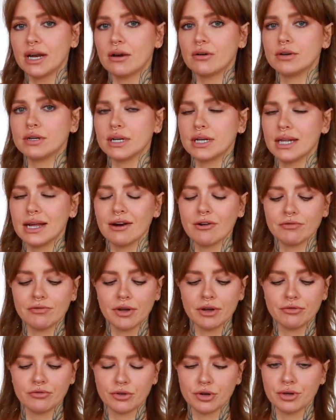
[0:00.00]
out and
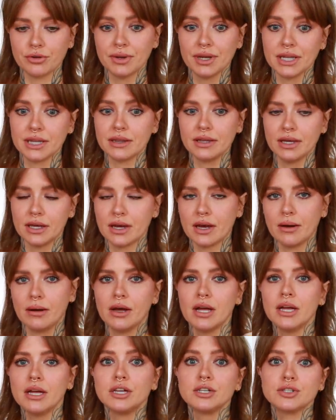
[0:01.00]
clarify for you in the uh,
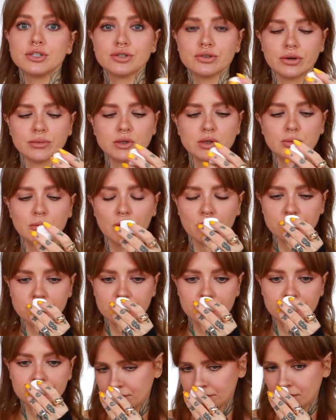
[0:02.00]
description box.